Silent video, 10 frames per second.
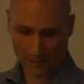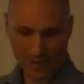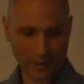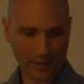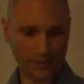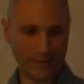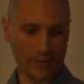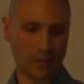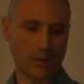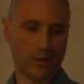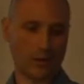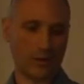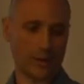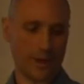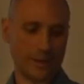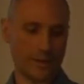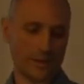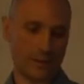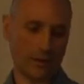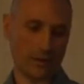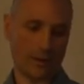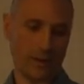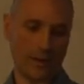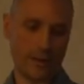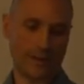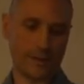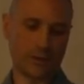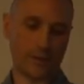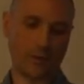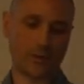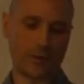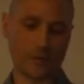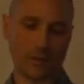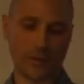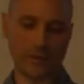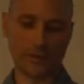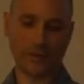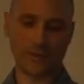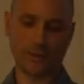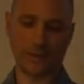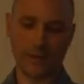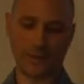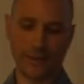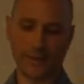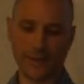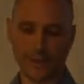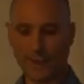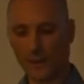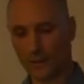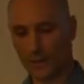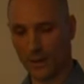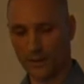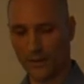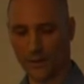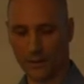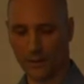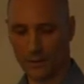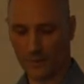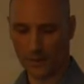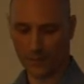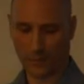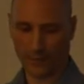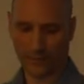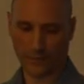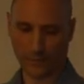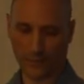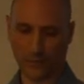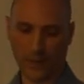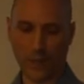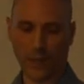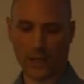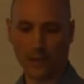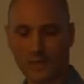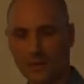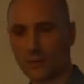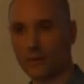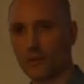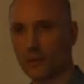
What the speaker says: Bitcoin and virtually all blockchains, the signature algorithm which is used is called ECDSA. I will say a bit more about elliptic curve